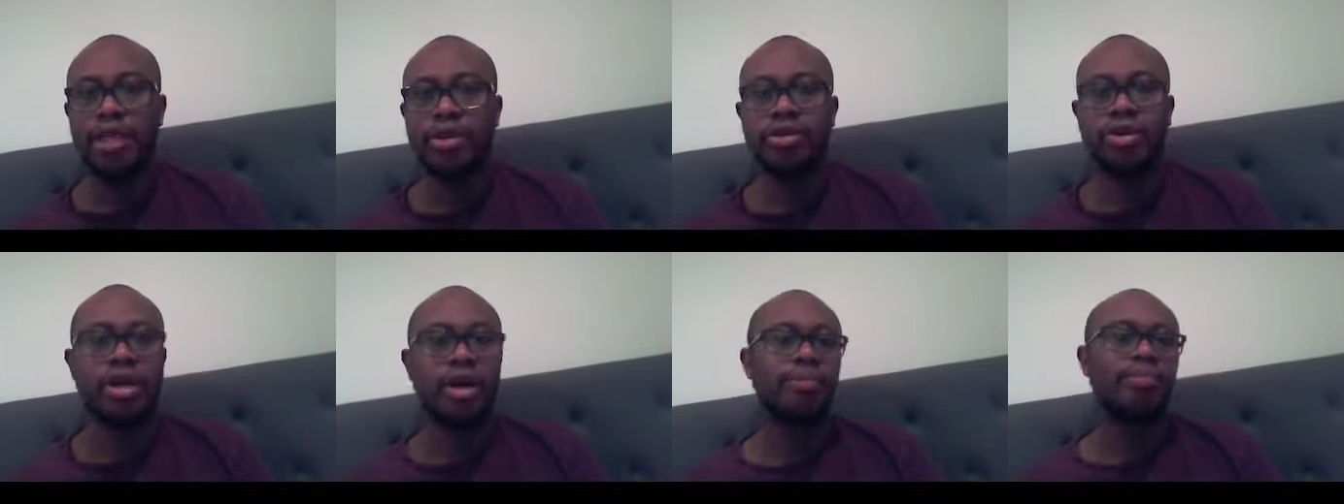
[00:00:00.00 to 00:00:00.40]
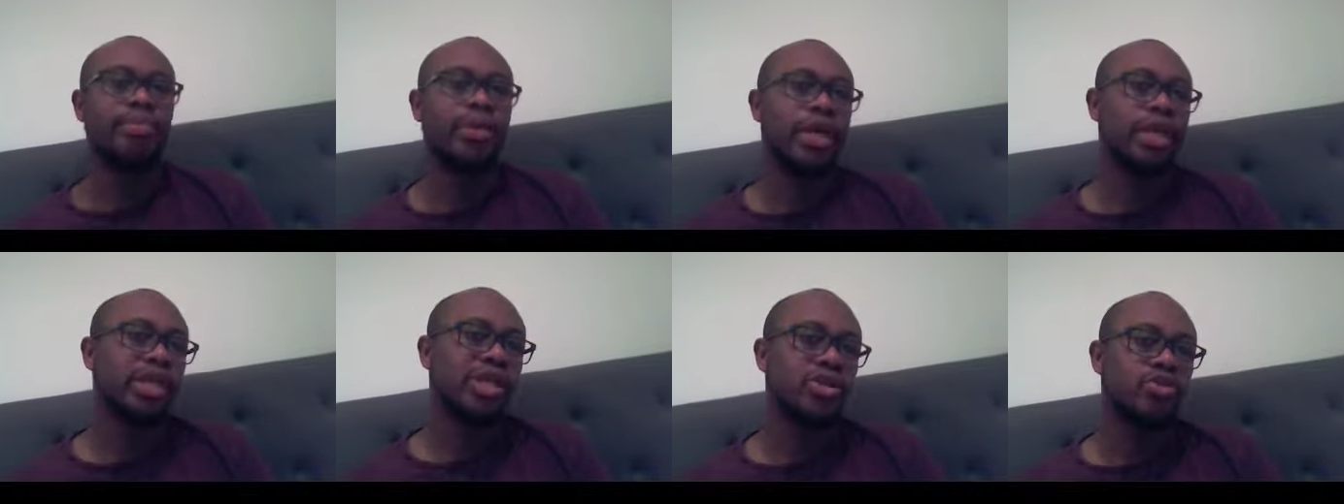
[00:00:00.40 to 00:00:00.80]
You
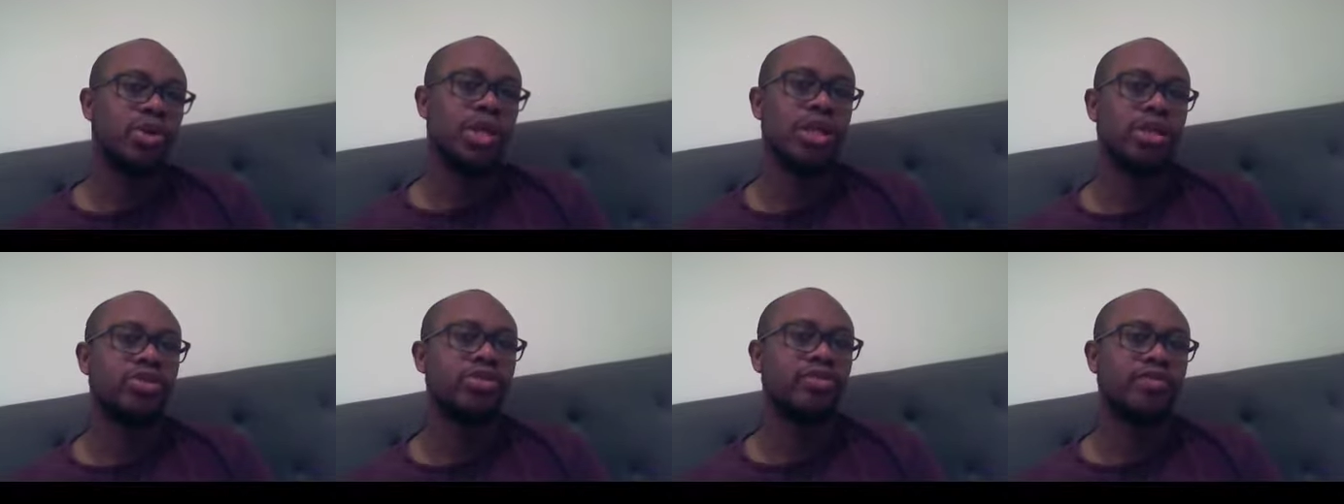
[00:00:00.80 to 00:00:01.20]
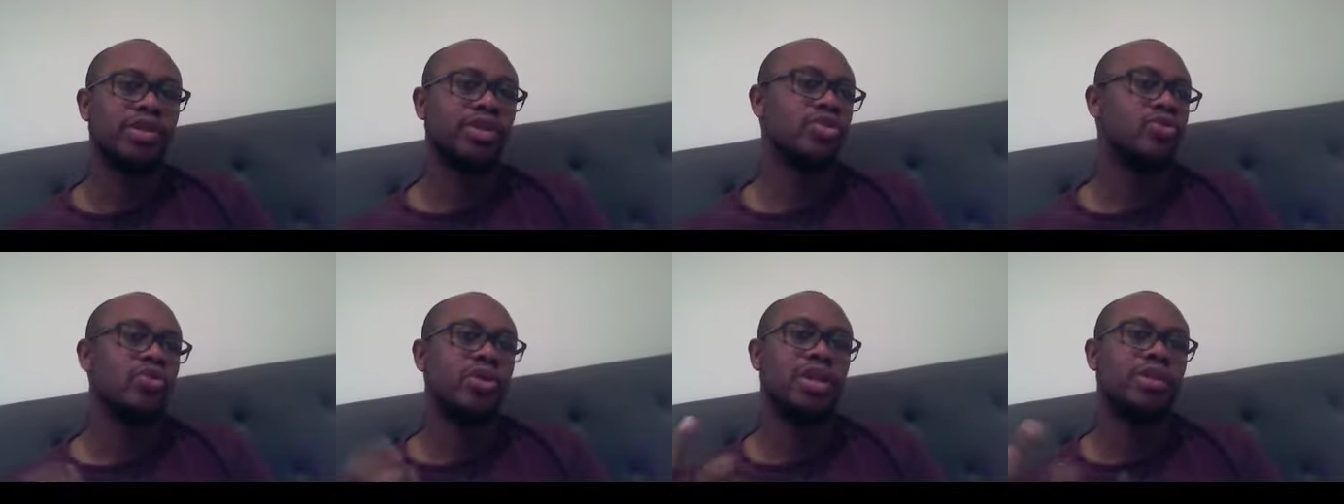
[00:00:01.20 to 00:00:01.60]
can't pick this one out of
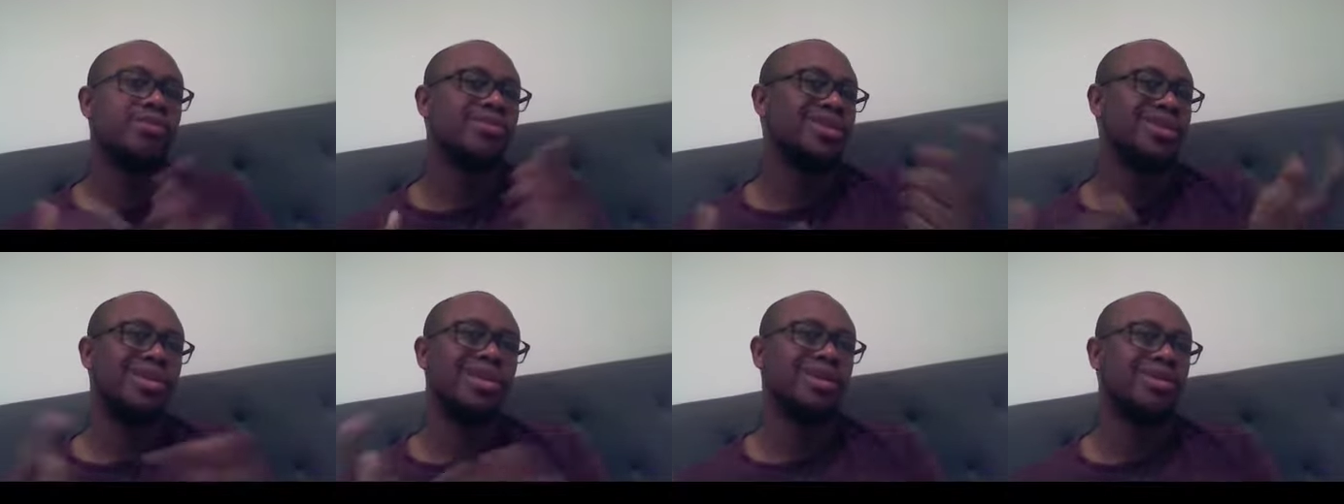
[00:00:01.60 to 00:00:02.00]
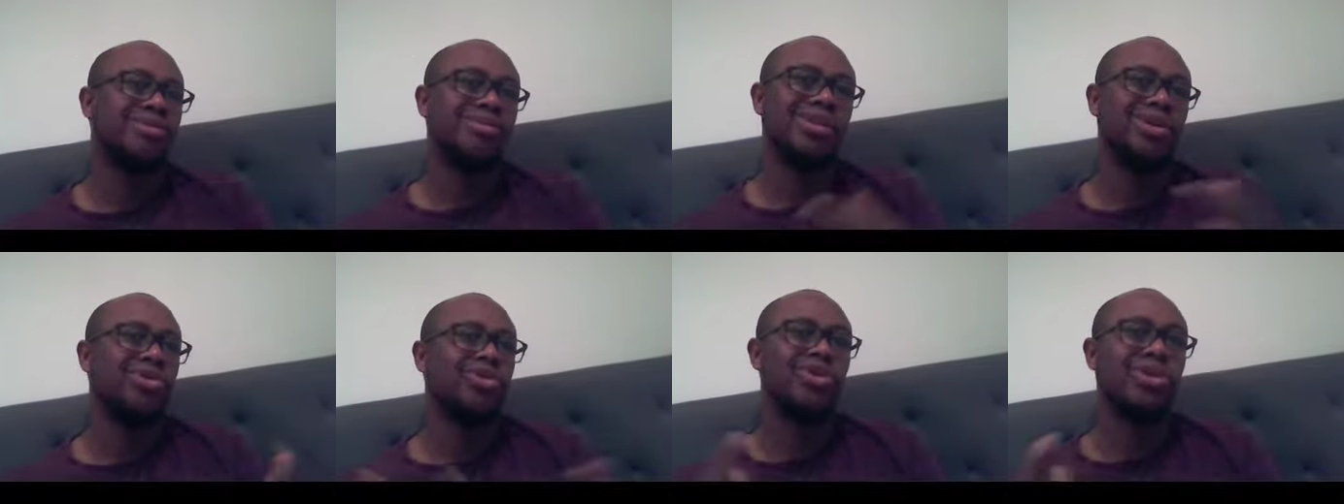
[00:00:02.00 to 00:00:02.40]
this one.
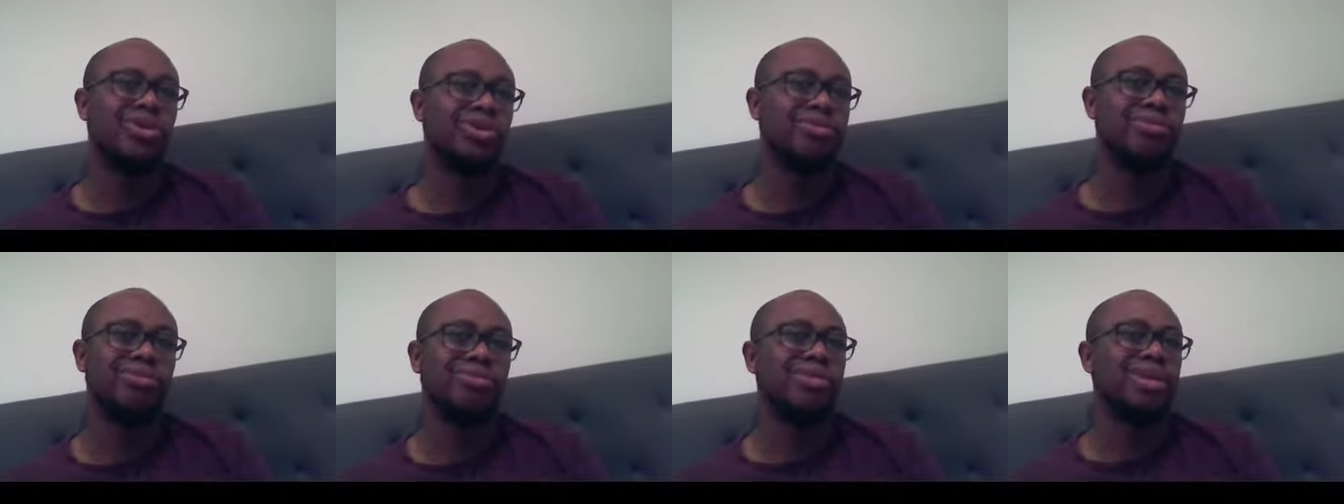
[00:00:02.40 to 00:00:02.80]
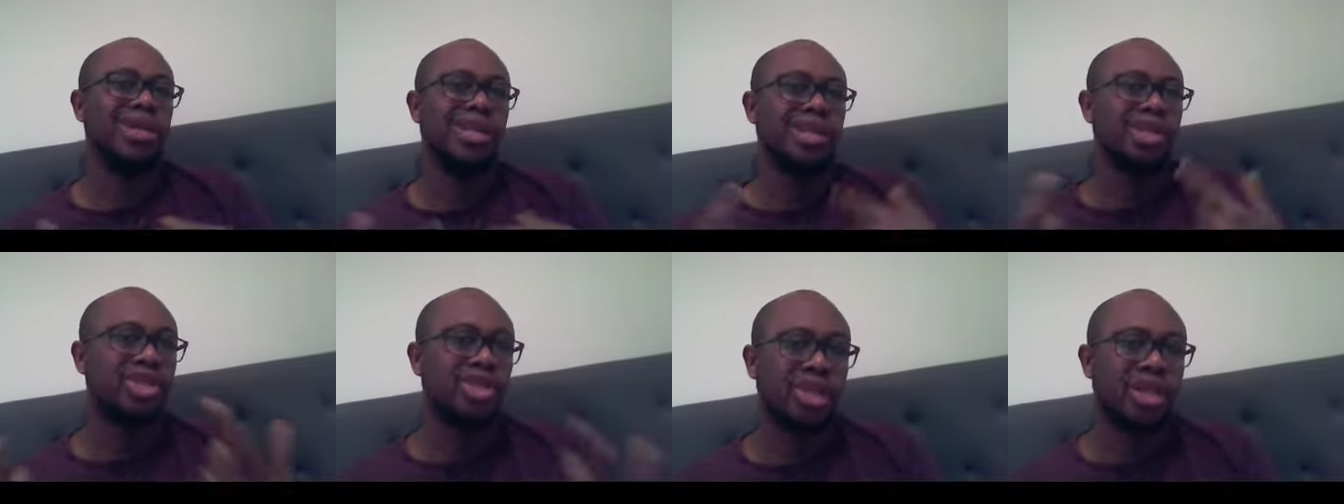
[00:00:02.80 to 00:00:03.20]
They run,
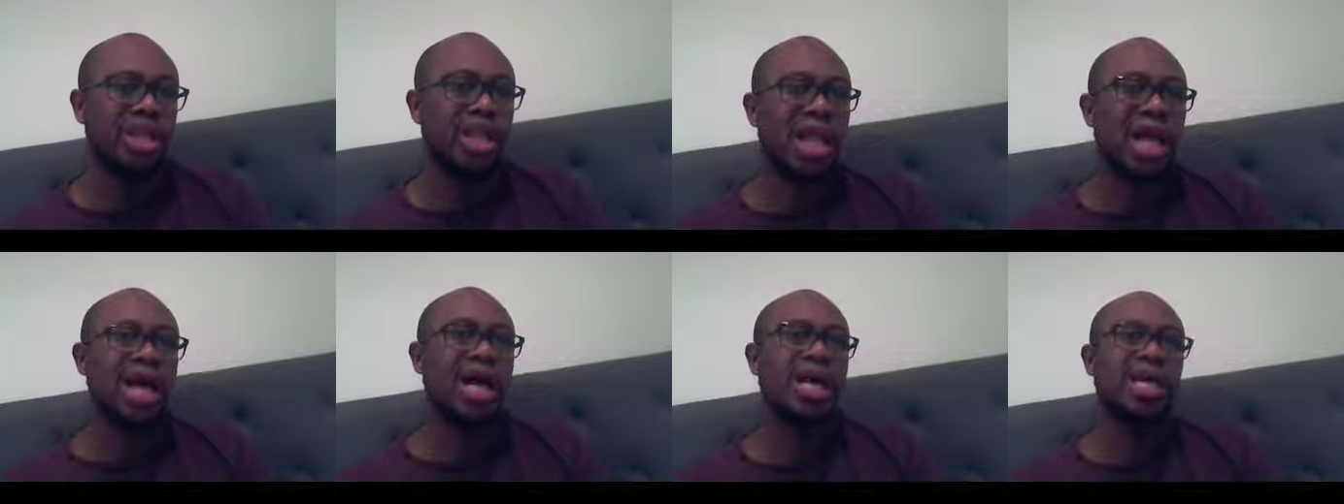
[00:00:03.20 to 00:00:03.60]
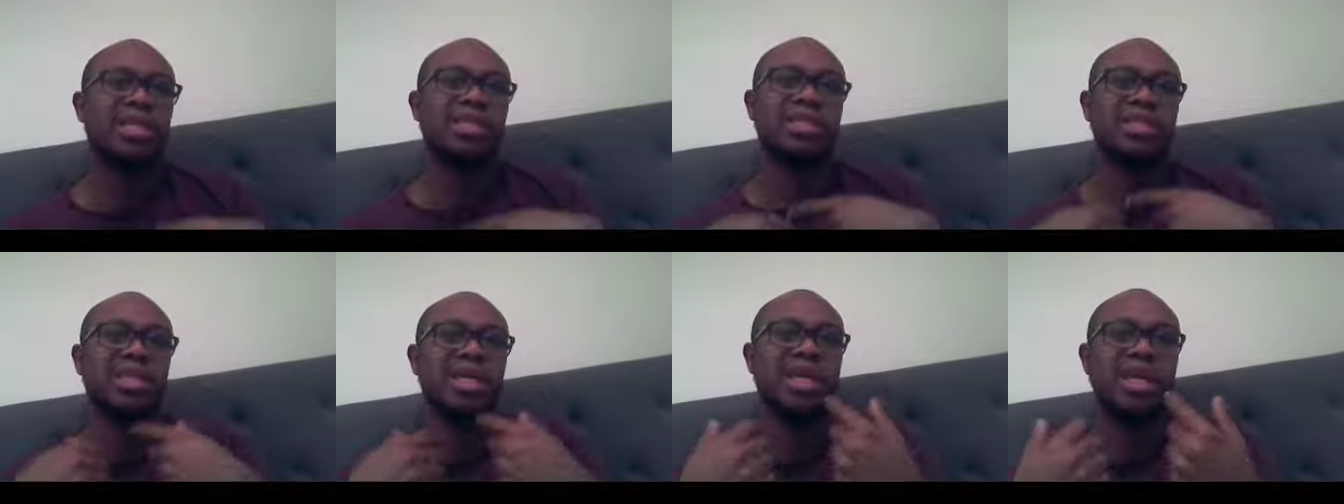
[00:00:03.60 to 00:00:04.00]
they
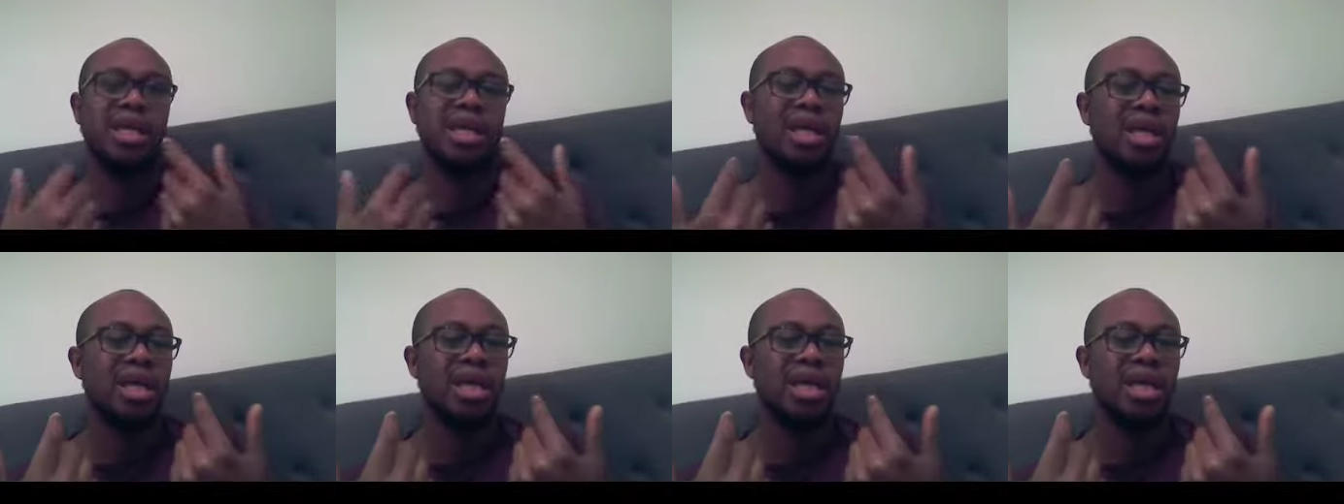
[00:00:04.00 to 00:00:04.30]
initialize, they